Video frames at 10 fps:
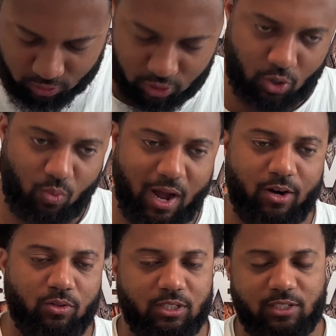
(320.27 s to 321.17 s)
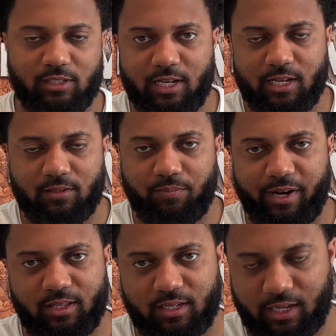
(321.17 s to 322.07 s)
So why don't the son bear
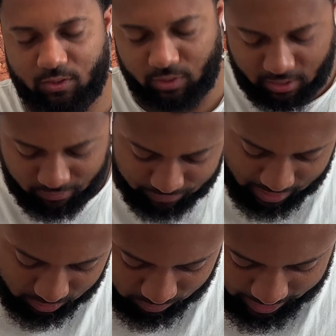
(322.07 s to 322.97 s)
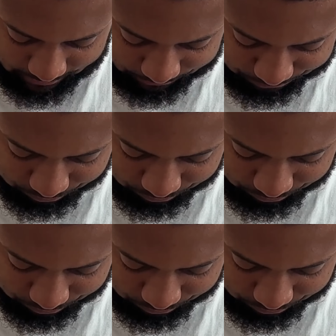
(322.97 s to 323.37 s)
the iniquity of the father, right?